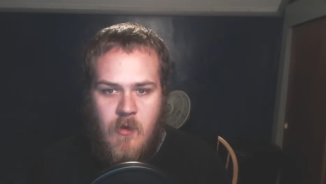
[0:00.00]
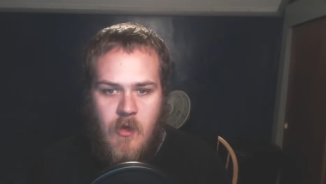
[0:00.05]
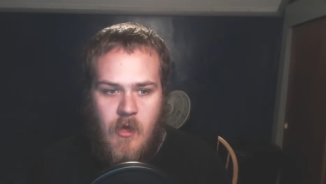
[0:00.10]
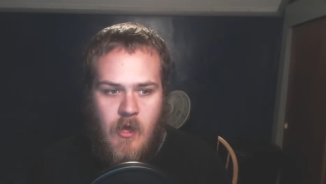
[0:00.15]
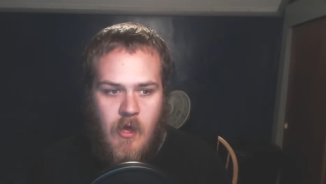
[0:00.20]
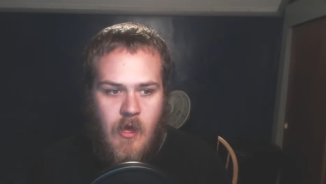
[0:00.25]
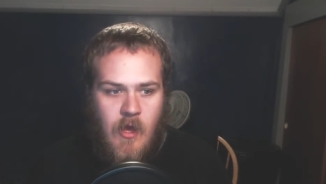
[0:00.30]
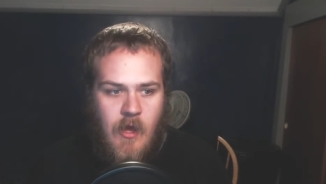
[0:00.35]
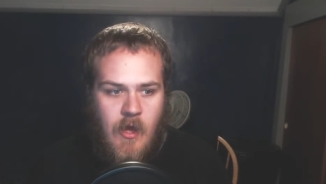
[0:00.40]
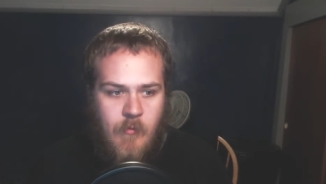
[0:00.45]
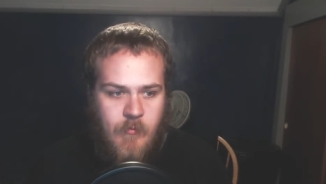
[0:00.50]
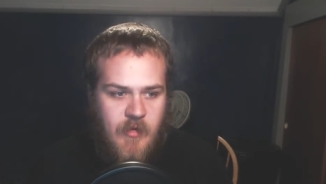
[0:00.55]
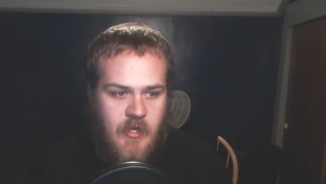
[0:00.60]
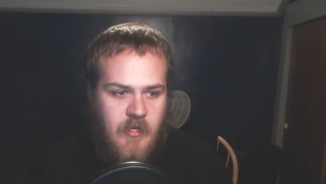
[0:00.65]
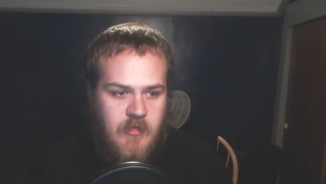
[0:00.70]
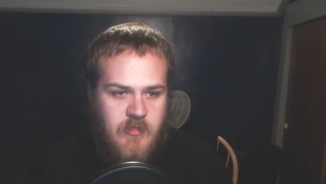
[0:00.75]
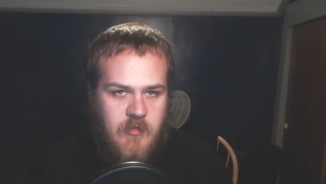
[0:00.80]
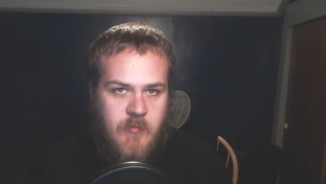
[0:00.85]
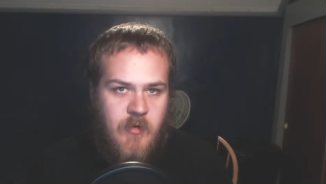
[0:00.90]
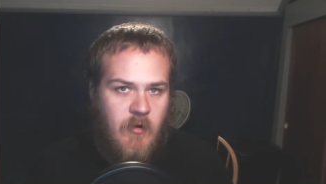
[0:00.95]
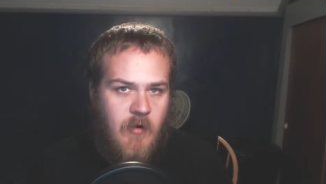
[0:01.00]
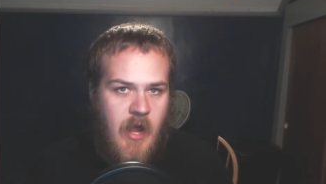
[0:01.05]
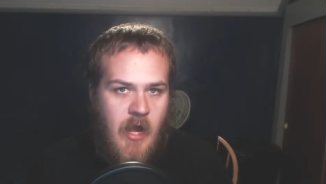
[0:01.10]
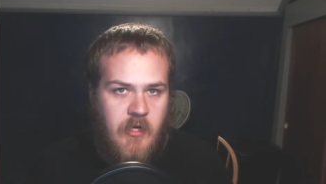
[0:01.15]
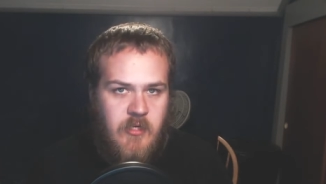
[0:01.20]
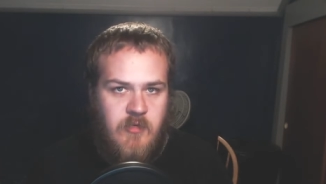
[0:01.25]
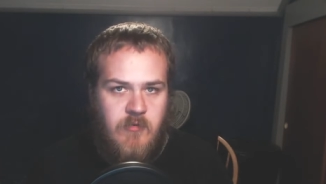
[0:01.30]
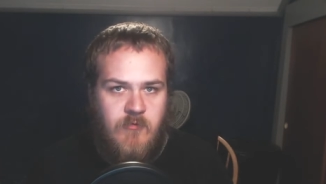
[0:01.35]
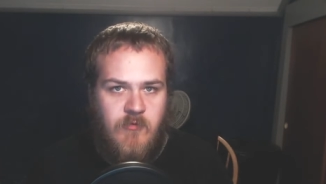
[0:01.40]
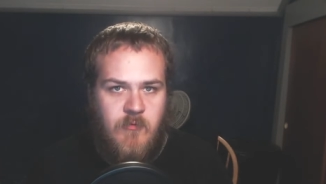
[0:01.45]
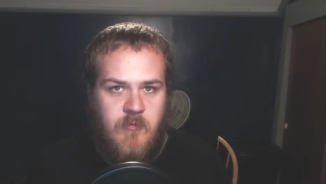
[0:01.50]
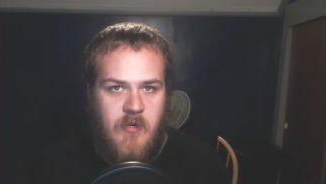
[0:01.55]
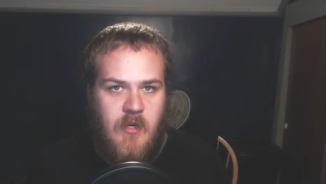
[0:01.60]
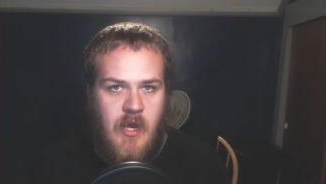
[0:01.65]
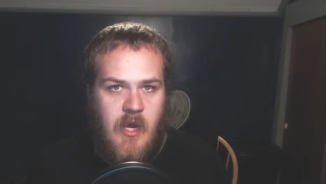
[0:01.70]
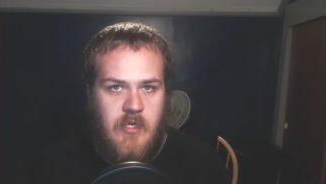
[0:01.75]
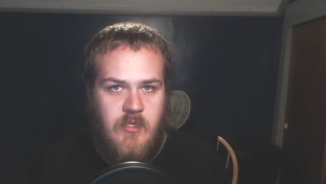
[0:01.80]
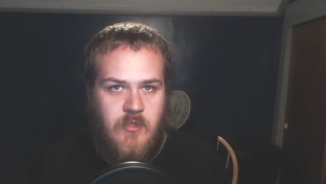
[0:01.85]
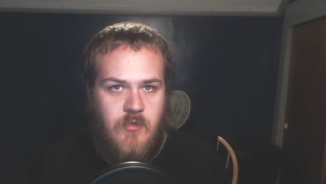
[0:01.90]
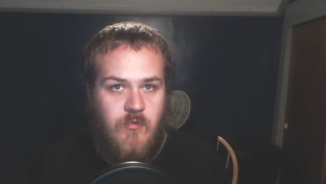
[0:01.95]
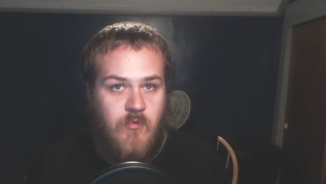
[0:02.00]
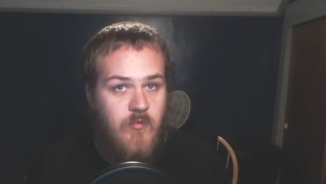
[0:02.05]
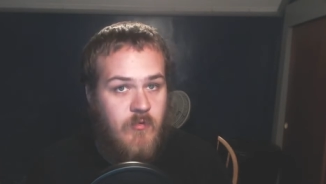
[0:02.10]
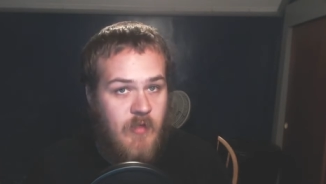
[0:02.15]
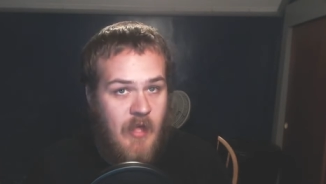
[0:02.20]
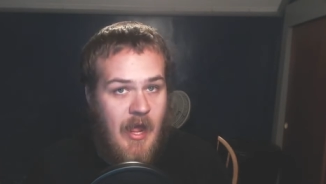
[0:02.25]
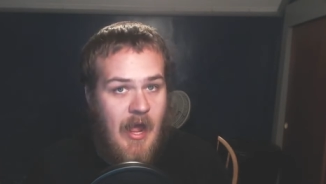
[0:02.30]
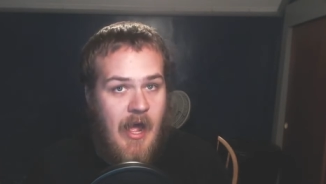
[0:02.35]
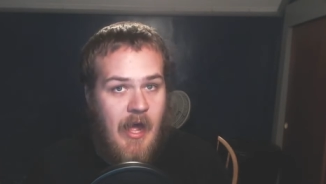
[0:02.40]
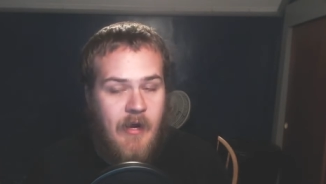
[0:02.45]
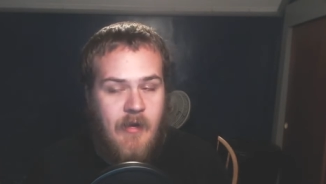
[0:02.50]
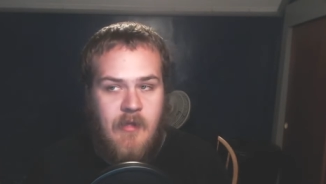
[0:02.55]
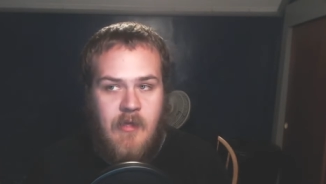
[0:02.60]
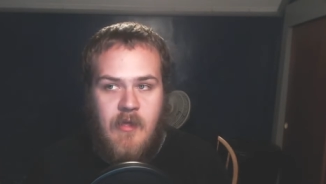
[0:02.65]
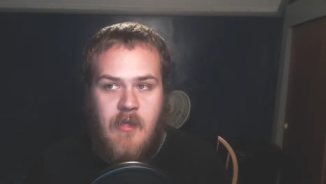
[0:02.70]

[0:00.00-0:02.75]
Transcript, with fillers: uh, I'm getting some interaction from you guys through that.